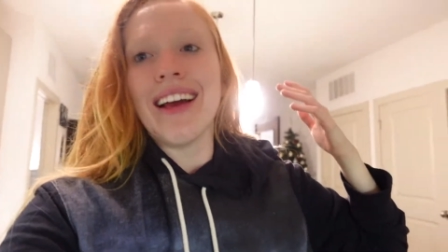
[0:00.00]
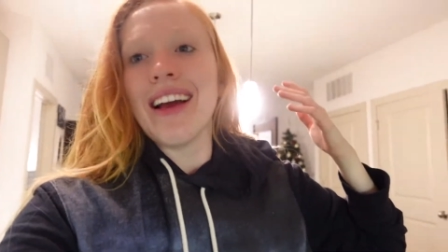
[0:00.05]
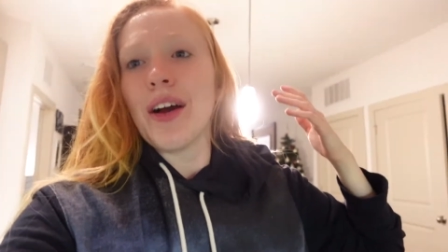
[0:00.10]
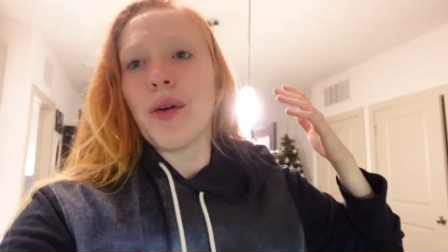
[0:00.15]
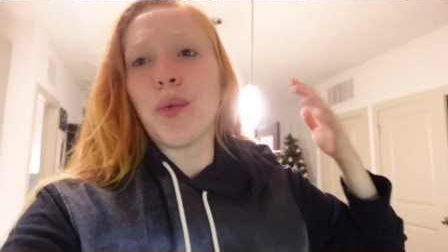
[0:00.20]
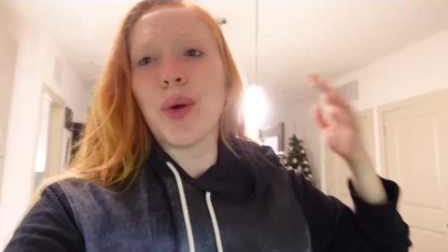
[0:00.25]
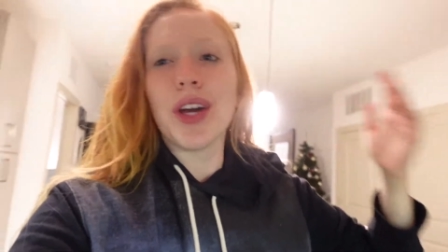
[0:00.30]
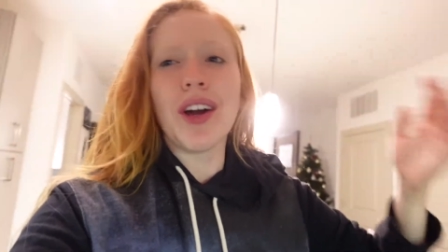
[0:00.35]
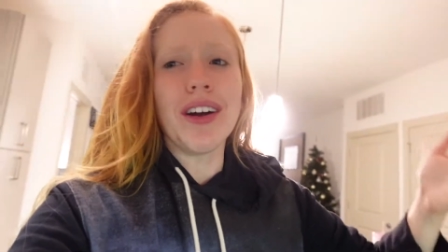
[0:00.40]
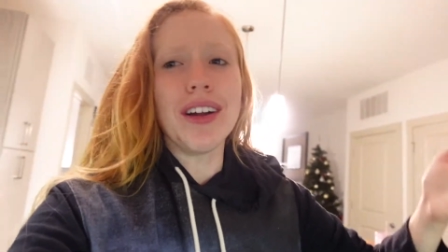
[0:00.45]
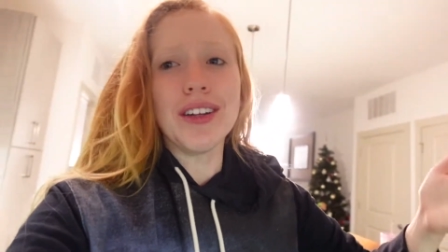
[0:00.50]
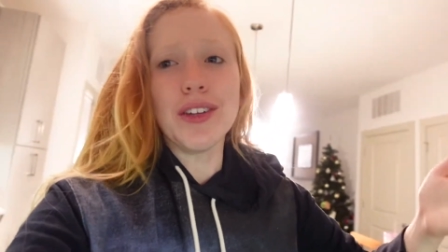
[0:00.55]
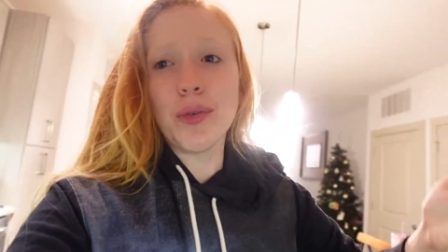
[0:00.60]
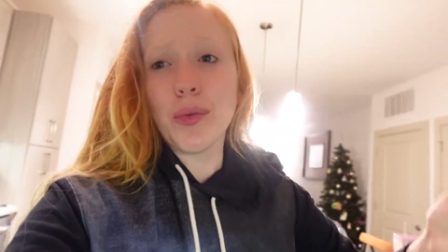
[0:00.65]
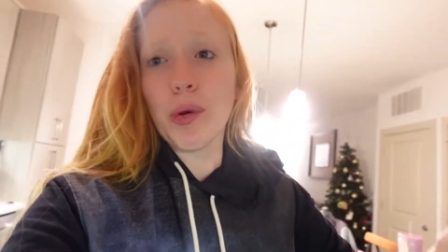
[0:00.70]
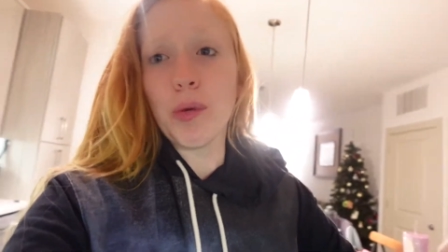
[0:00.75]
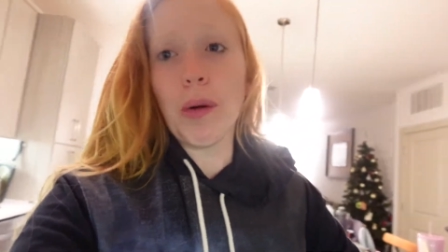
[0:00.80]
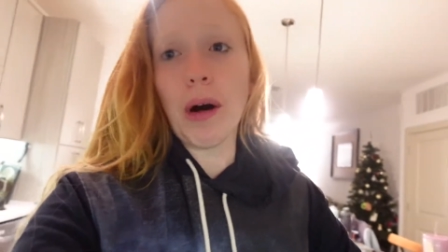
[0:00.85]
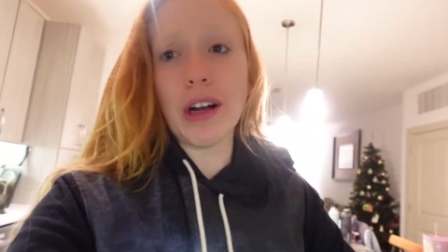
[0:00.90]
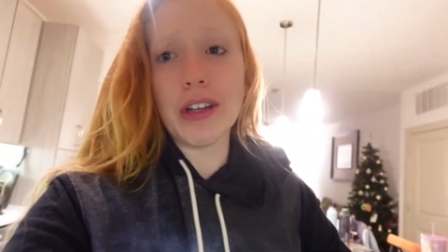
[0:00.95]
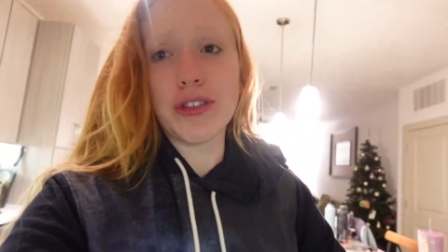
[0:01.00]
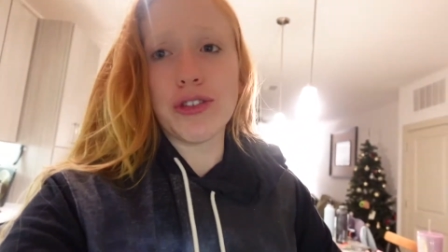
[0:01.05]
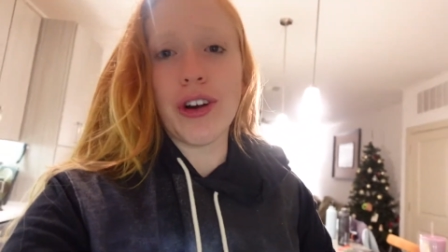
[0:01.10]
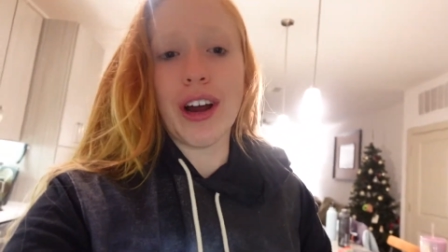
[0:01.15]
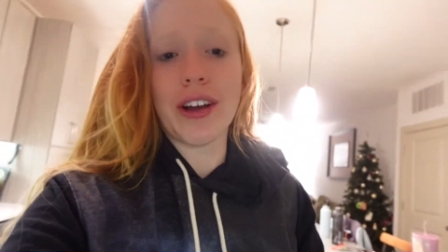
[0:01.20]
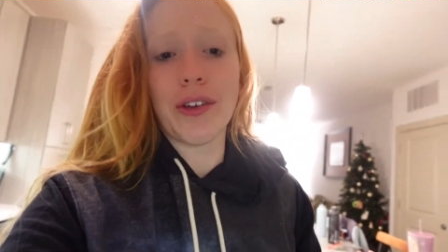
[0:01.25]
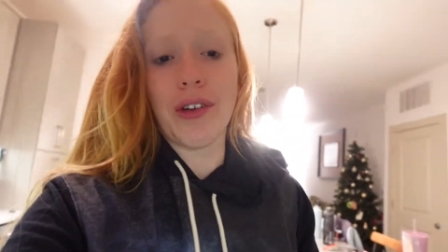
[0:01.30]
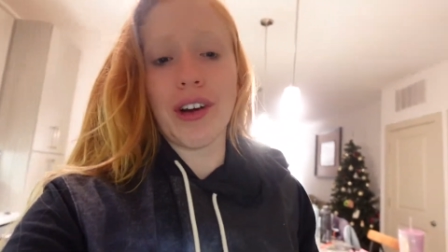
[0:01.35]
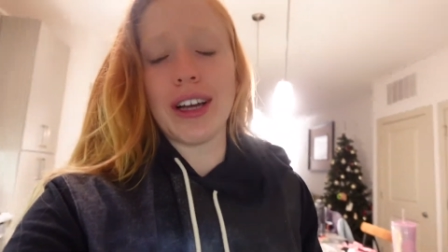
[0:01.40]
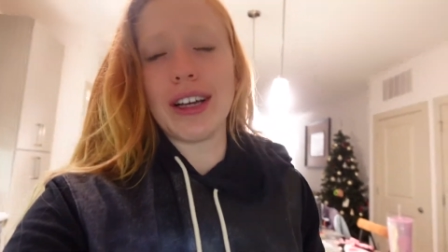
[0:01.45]
We got into RuPaul's
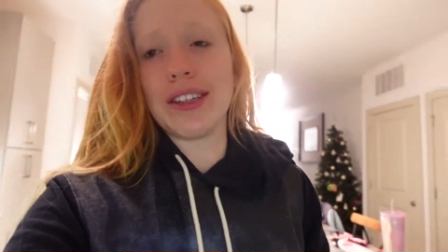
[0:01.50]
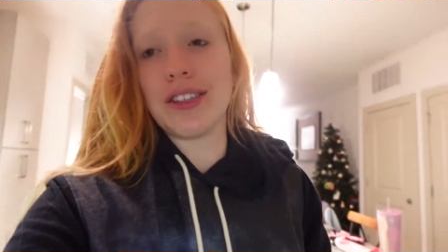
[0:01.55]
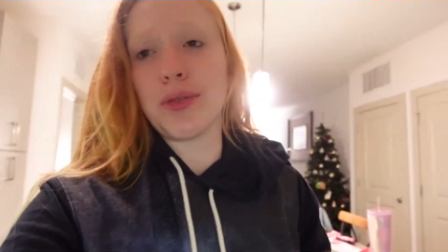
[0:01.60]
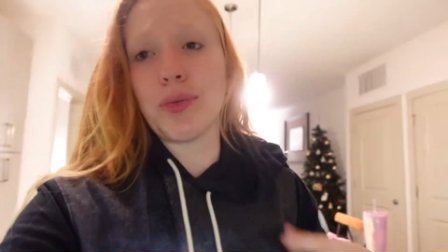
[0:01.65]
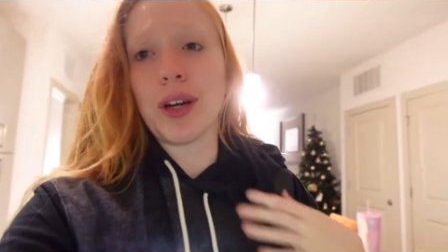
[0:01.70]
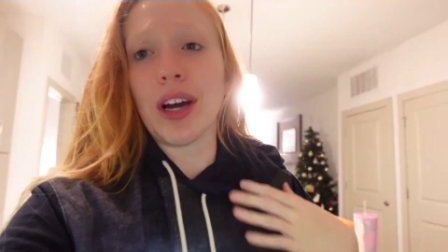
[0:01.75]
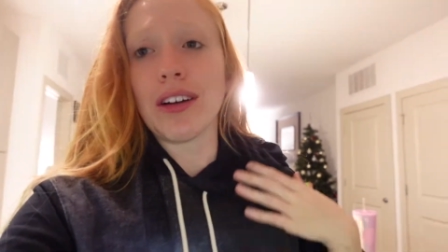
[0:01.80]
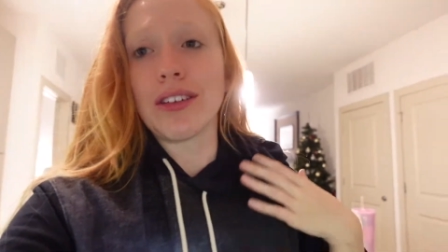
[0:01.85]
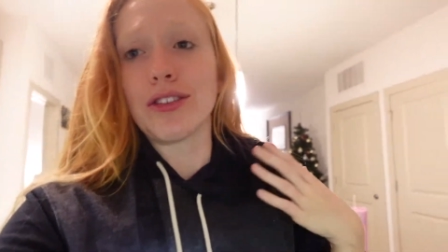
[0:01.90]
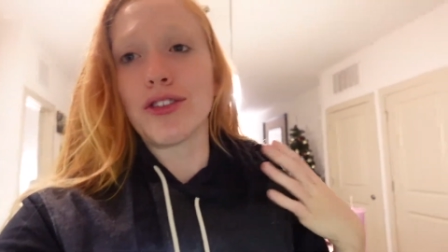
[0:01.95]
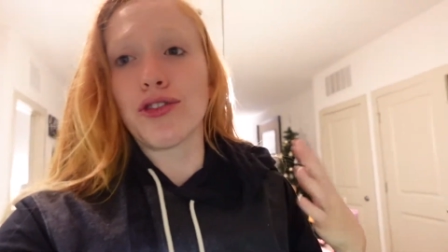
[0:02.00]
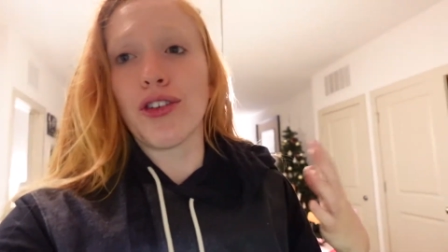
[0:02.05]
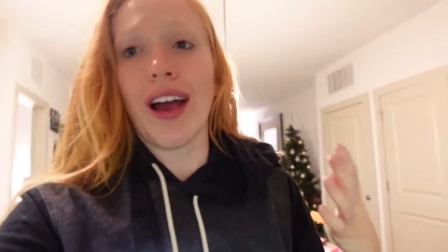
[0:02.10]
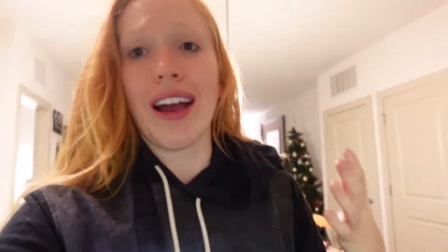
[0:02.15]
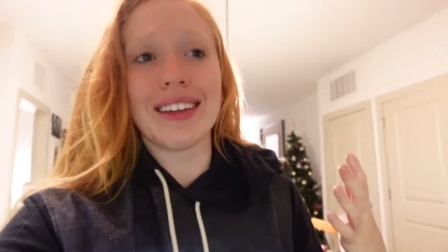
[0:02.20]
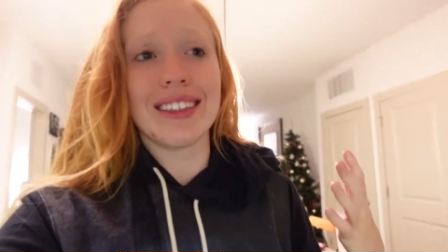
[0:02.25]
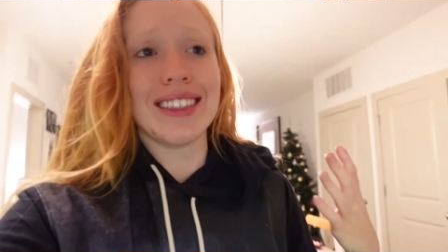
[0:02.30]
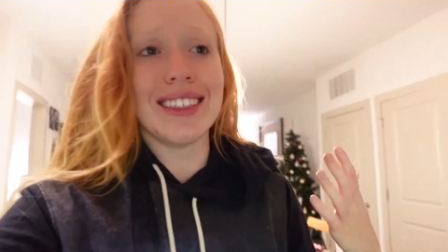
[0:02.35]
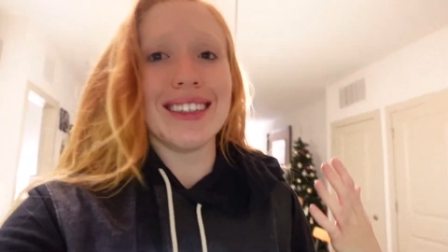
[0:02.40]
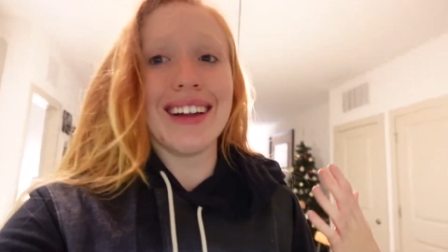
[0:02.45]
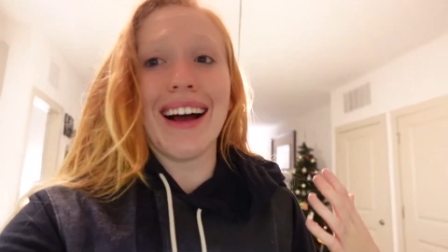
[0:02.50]
Drag Race, we got distracted,